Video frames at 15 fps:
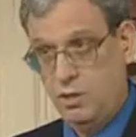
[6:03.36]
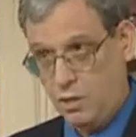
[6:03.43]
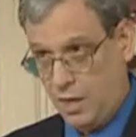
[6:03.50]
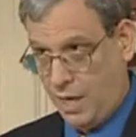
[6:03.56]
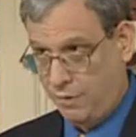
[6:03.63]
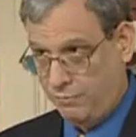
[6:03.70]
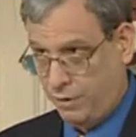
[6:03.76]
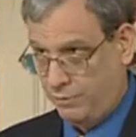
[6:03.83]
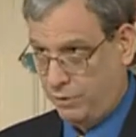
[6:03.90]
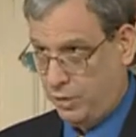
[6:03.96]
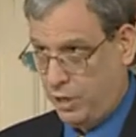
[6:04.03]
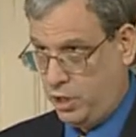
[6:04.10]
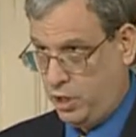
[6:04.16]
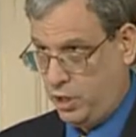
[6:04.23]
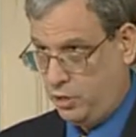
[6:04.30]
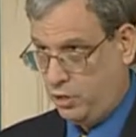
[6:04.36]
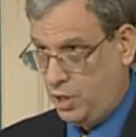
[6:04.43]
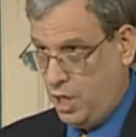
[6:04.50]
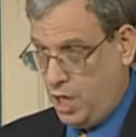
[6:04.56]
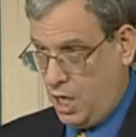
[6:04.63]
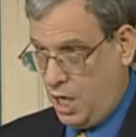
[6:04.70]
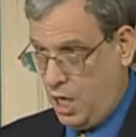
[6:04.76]
to have revelations,
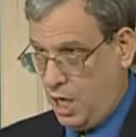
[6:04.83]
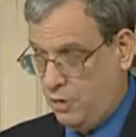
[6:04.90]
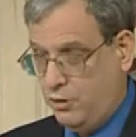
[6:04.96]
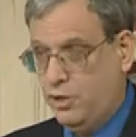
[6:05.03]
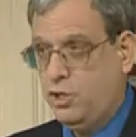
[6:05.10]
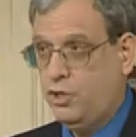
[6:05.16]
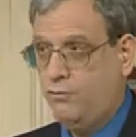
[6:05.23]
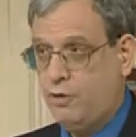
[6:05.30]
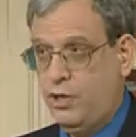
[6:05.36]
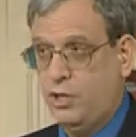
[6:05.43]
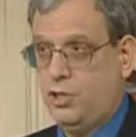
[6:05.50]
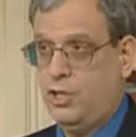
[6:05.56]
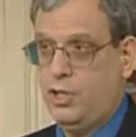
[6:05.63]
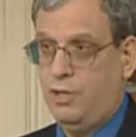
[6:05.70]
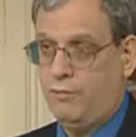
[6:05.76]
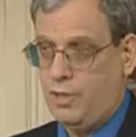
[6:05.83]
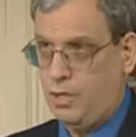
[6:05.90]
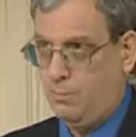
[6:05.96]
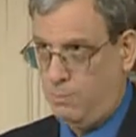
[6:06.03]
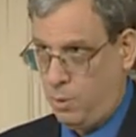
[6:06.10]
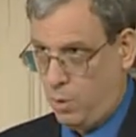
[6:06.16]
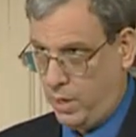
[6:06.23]
and this is a very
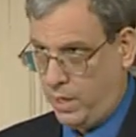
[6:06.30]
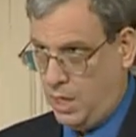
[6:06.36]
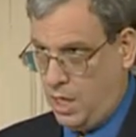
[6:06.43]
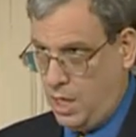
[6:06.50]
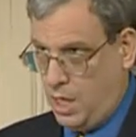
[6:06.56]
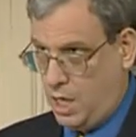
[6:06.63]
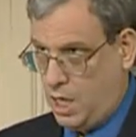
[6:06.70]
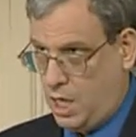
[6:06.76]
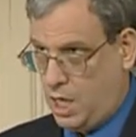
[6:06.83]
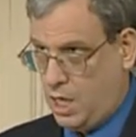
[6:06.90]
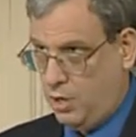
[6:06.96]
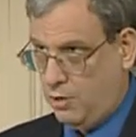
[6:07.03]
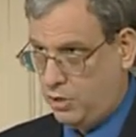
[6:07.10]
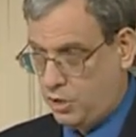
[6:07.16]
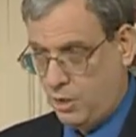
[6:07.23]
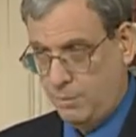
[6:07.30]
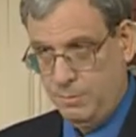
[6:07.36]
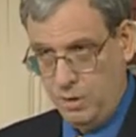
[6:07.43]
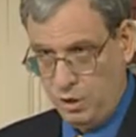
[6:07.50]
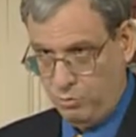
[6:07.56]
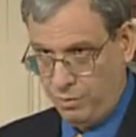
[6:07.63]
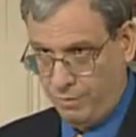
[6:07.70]
significant point. Some
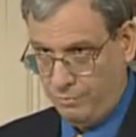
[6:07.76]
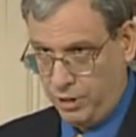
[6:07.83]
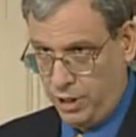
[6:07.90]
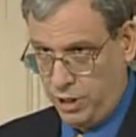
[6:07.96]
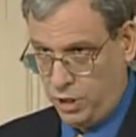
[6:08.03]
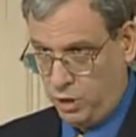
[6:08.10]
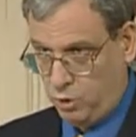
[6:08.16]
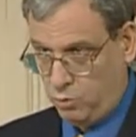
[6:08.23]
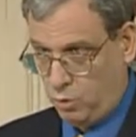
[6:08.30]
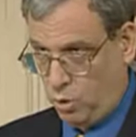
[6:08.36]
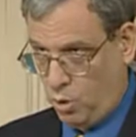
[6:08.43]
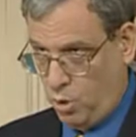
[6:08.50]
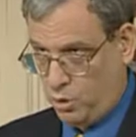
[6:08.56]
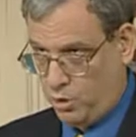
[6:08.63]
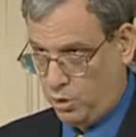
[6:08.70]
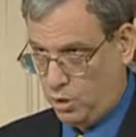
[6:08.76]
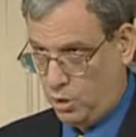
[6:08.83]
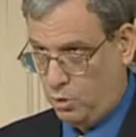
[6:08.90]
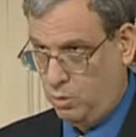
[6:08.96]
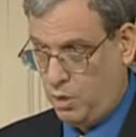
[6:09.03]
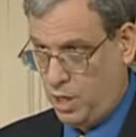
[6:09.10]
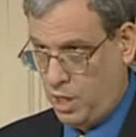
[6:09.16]
of these revelations were
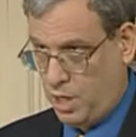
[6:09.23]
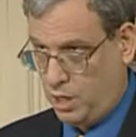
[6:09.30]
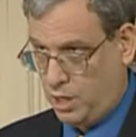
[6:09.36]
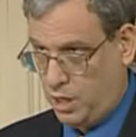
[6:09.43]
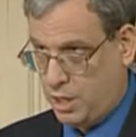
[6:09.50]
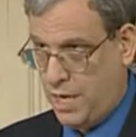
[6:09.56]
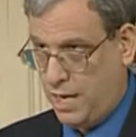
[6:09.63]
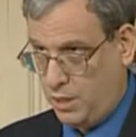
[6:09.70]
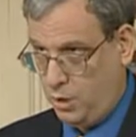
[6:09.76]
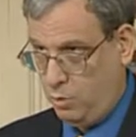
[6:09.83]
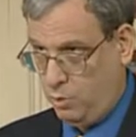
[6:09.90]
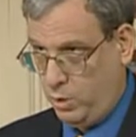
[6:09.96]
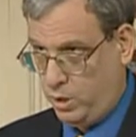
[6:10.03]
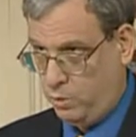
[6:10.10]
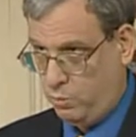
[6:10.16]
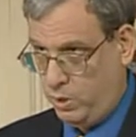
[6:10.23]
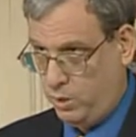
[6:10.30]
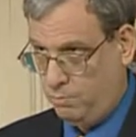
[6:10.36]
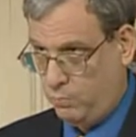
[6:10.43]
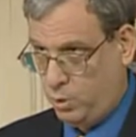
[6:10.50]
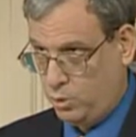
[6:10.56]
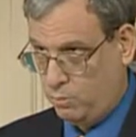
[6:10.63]
also connected with
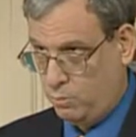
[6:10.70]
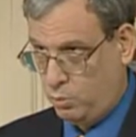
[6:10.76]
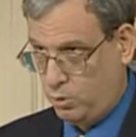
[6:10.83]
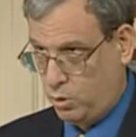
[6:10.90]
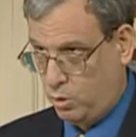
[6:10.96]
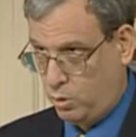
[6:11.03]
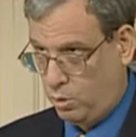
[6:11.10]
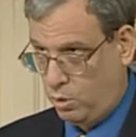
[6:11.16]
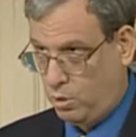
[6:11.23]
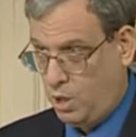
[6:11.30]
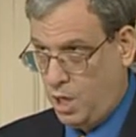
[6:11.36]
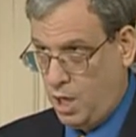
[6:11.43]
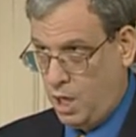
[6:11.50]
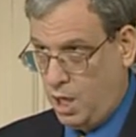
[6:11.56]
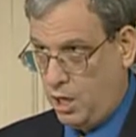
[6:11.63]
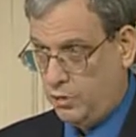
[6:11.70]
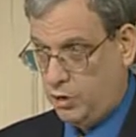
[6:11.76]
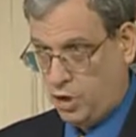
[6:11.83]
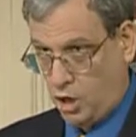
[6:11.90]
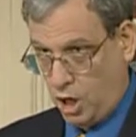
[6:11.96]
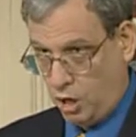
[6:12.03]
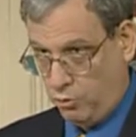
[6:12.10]
what Muslims would call the
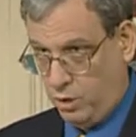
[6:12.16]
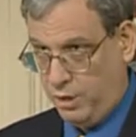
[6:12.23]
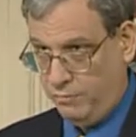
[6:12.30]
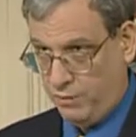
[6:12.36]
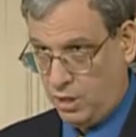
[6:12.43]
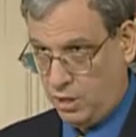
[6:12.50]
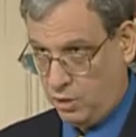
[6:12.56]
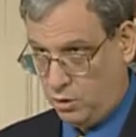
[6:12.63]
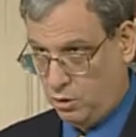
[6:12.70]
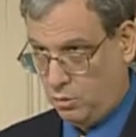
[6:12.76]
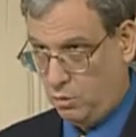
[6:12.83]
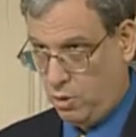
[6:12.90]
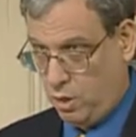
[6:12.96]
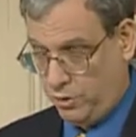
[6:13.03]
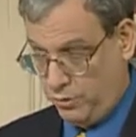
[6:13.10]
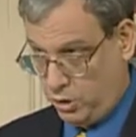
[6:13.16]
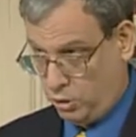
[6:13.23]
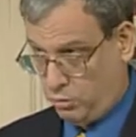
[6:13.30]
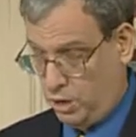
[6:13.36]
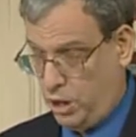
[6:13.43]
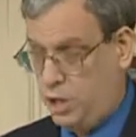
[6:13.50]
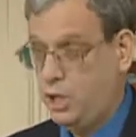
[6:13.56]
Sharif, that is the law, the
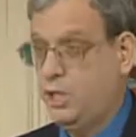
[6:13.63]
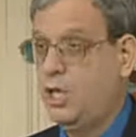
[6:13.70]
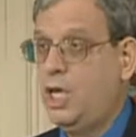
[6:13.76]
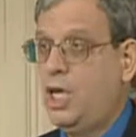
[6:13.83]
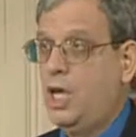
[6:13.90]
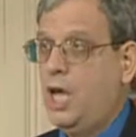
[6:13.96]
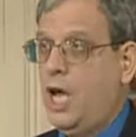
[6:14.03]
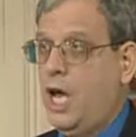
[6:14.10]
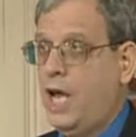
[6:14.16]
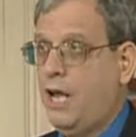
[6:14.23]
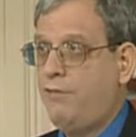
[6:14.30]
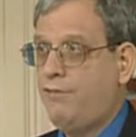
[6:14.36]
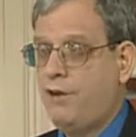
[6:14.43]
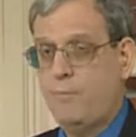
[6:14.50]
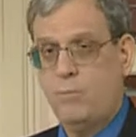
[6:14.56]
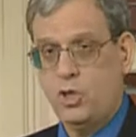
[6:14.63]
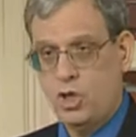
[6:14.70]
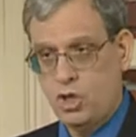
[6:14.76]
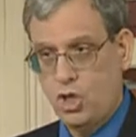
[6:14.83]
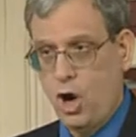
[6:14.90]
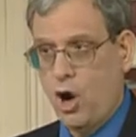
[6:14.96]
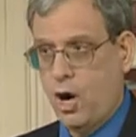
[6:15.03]
tradition. And from the
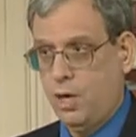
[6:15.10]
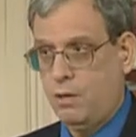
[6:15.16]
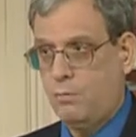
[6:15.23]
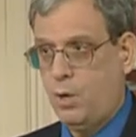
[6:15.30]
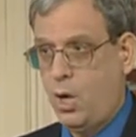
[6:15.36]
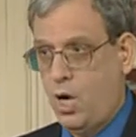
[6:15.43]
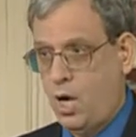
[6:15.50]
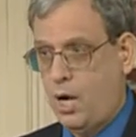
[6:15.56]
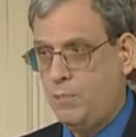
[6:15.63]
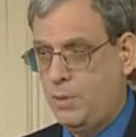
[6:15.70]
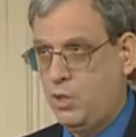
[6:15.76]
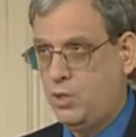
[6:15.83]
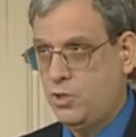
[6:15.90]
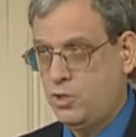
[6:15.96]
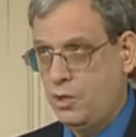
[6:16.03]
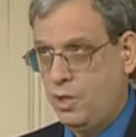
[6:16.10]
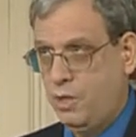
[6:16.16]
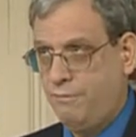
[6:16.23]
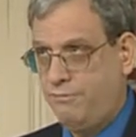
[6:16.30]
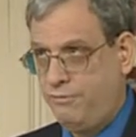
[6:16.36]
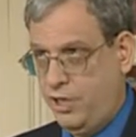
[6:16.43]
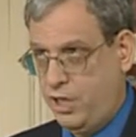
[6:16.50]
start, Muhammad's
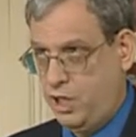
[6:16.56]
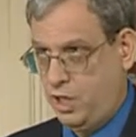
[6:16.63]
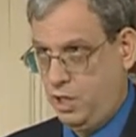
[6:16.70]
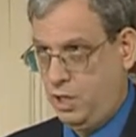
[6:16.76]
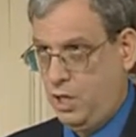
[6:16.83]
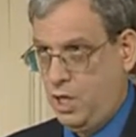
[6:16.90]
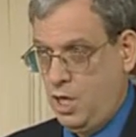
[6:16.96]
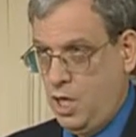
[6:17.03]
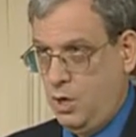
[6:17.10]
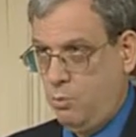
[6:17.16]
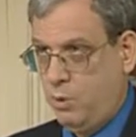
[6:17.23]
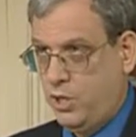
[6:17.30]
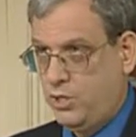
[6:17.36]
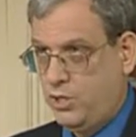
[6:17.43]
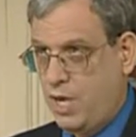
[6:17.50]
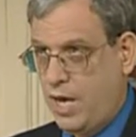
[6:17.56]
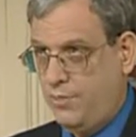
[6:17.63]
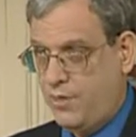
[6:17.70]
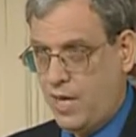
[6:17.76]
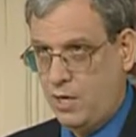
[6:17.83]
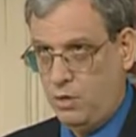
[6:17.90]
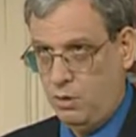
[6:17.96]
vision was
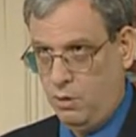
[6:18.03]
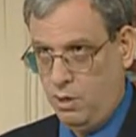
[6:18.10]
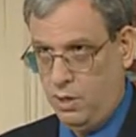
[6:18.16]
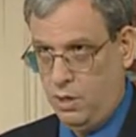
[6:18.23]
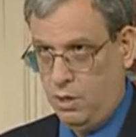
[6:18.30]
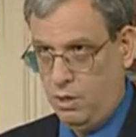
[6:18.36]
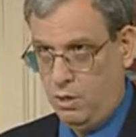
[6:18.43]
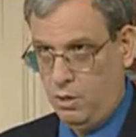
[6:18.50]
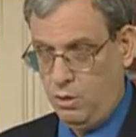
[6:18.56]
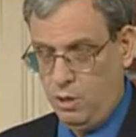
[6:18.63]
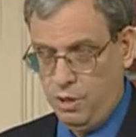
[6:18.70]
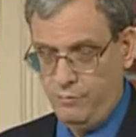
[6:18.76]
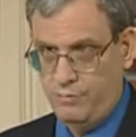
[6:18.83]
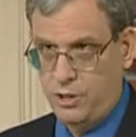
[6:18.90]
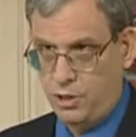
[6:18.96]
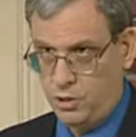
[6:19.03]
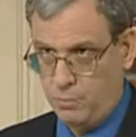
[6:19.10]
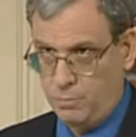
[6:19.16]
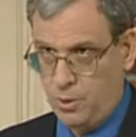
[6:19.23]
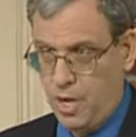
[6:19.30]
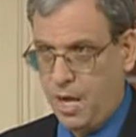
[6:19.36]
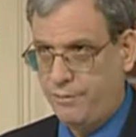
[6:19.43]
not that of just
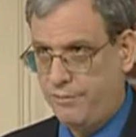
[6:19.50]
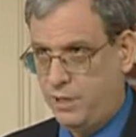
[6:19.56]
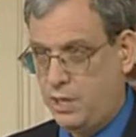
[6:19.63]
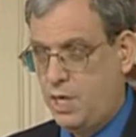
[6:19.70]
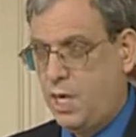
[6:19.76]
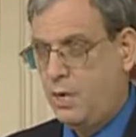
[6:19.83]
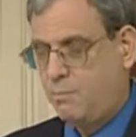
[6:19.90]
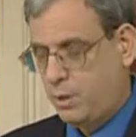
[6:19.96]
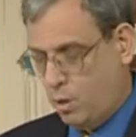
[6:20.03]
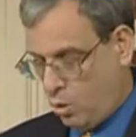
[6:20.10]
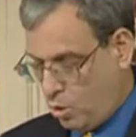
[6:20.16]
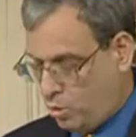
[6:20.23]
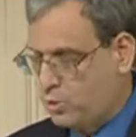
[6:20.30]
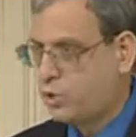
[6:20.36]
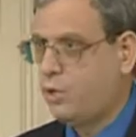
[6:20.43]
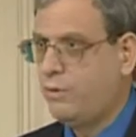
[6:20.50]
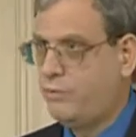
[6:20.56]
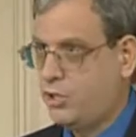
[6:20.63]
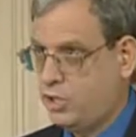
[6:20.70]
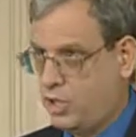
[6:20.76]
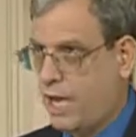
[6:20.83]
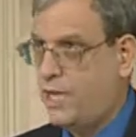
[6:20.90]
a prophet, but also
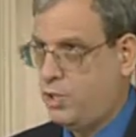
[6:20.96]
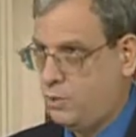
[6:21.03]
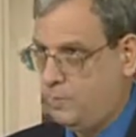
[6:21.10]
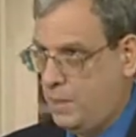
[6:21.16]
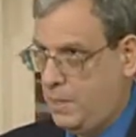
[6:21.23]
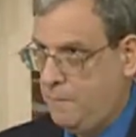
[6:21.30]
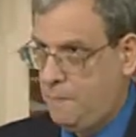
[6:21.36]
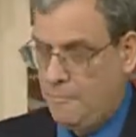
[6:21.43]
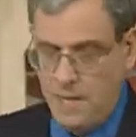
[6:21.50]
of a statesman.